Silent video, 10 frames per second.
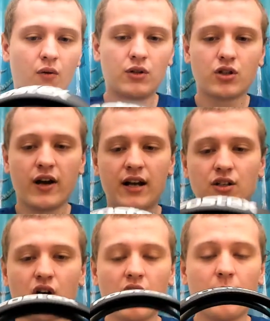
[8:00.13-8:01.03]
go ahead and
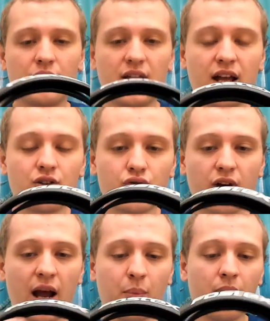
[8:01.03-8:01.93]
talk about the head
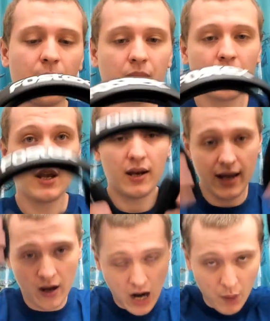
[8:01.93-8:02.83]
strap.
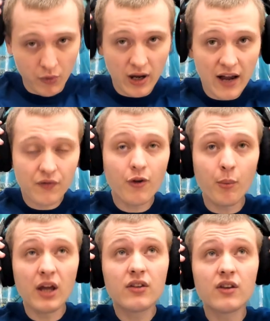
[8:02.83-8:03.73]
Now I'm going to have to
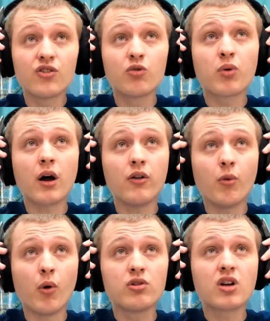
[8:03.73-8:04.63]
admit this is probably the
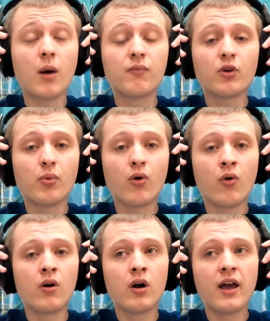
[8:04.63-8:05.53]
most comfortable
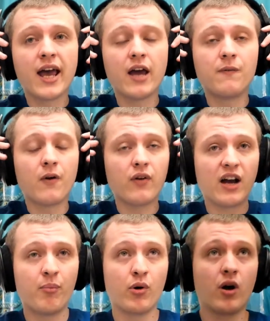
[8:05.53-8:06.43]
headphone I
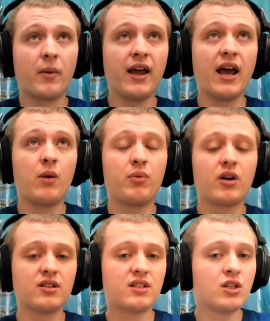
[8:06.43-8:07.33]
put on my head, because
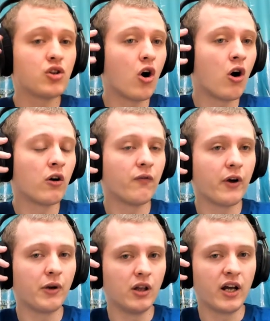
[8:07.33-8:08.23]
these are very
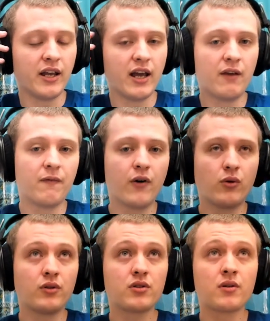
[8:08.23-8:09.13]
light
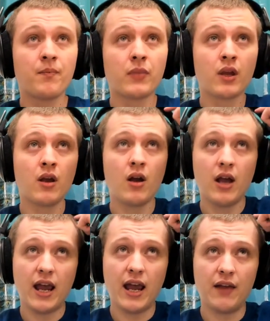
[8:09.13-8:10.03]
headphones,
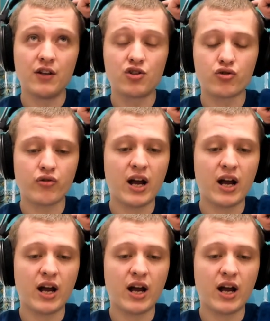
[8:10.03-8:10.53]
and this strap